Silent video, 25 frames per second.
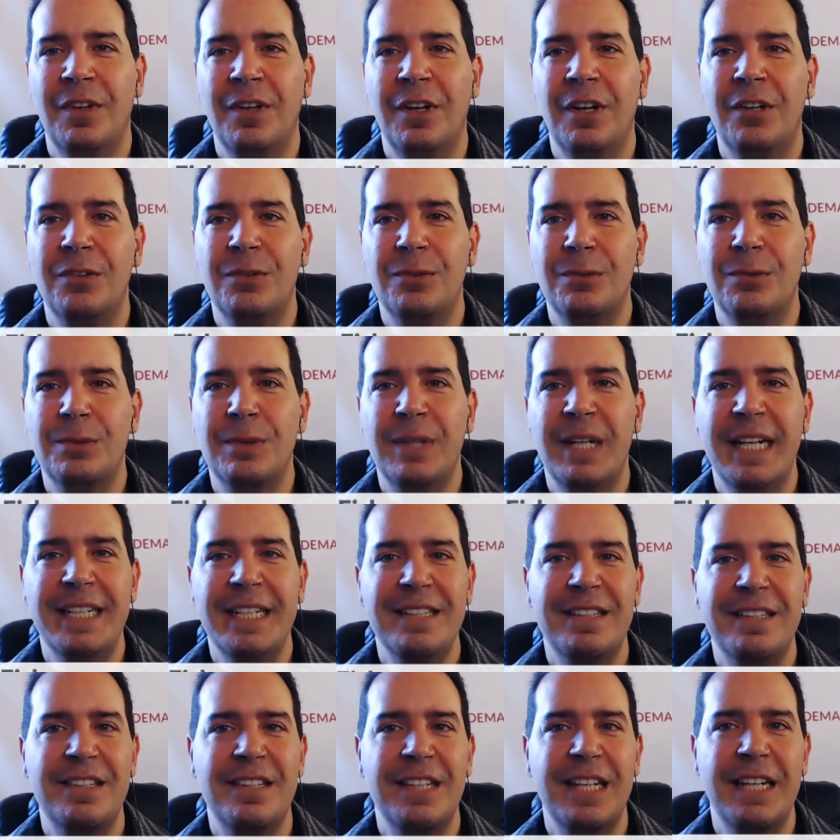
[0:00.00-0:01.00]
All
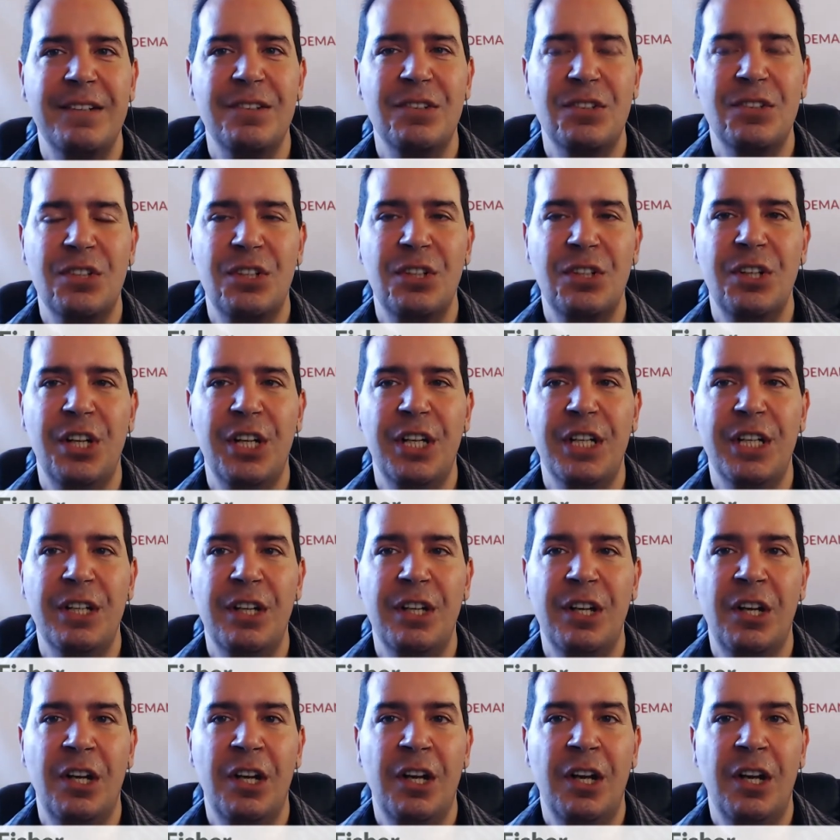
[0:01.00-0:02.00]
right, sounds good.
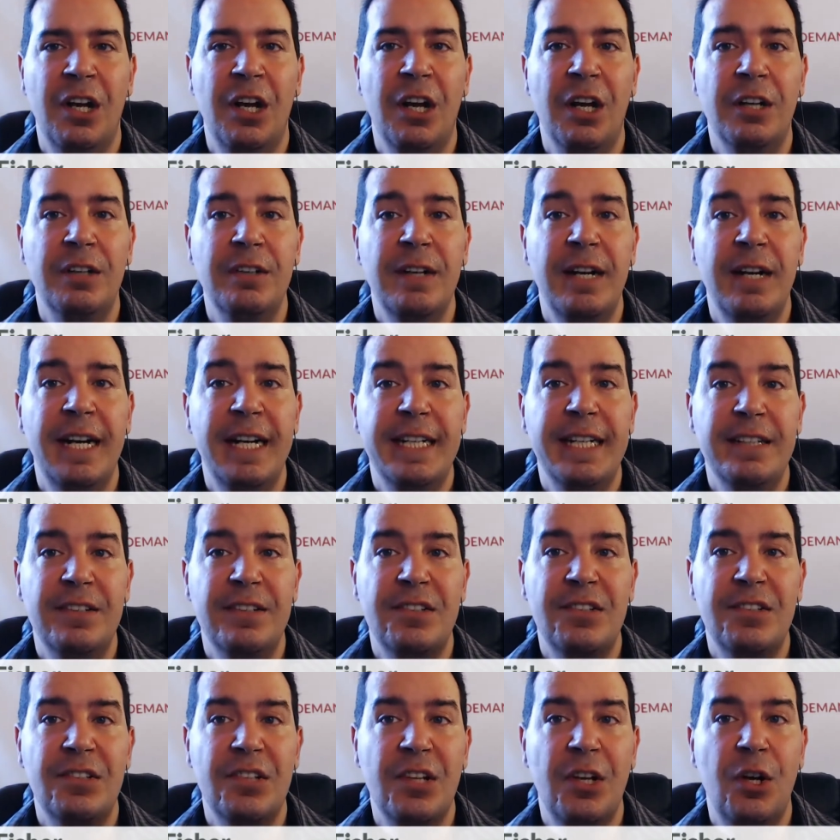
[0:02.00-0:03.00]
All right,
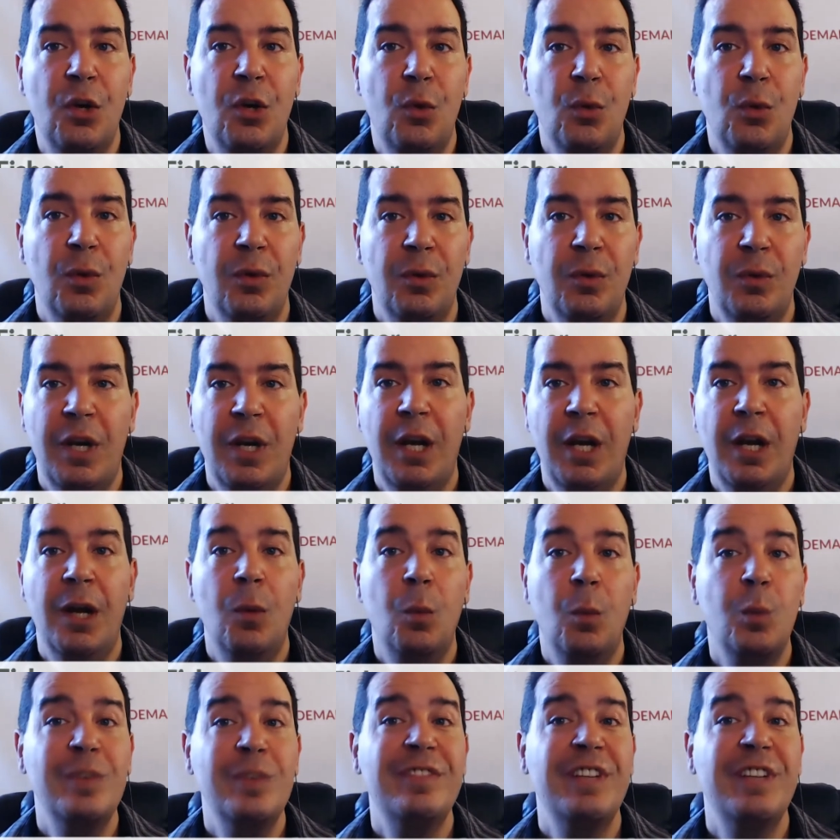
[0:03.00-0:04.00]
so
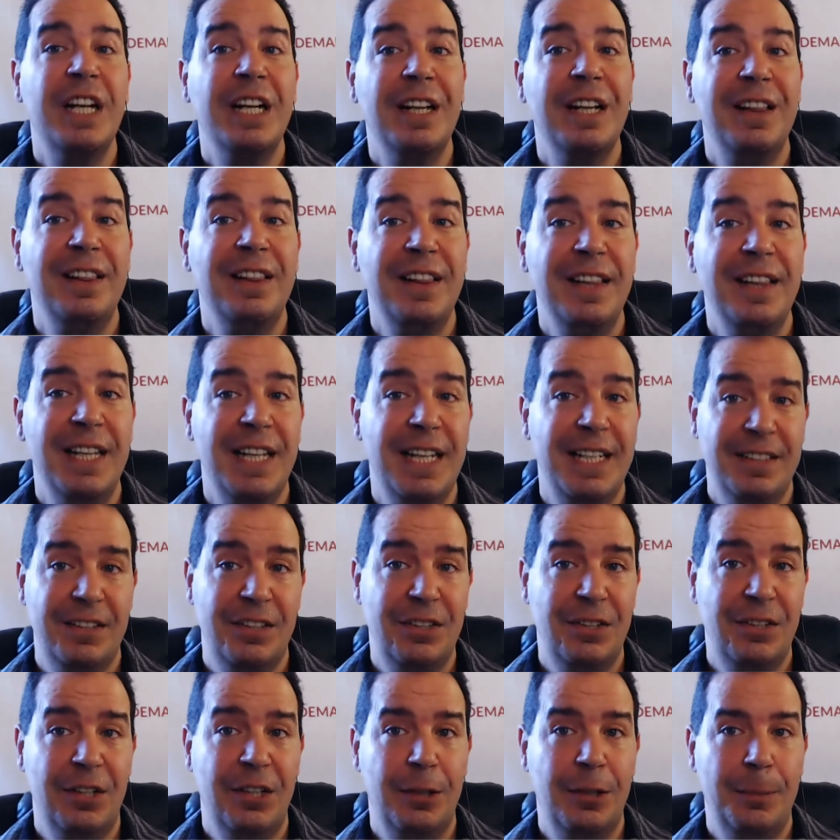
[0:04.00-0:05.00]
we've got a lot to
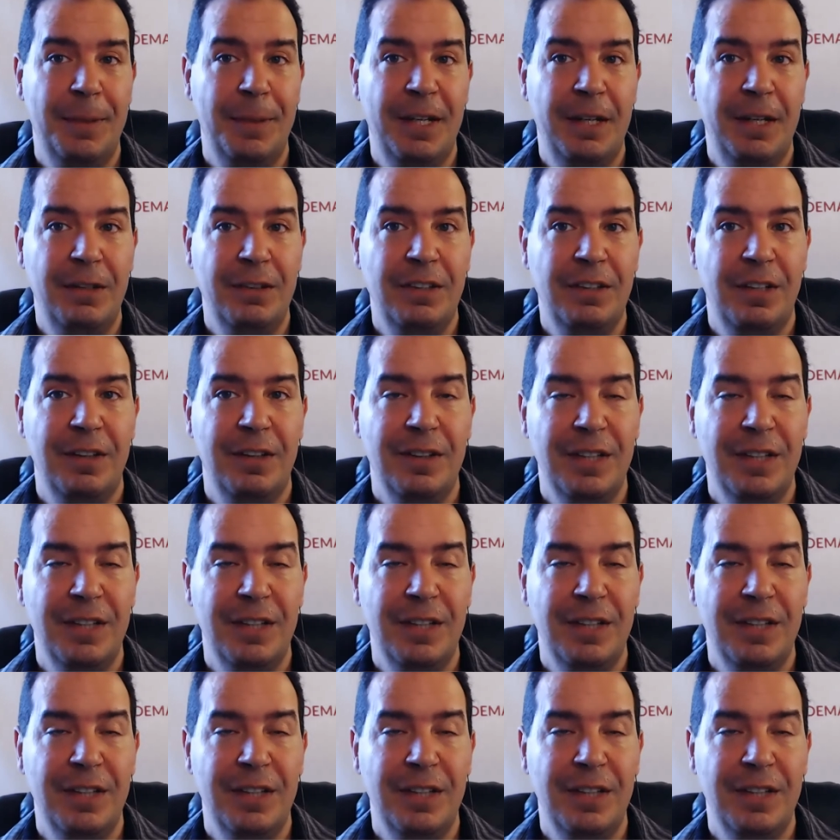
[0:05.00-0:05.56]
talk about,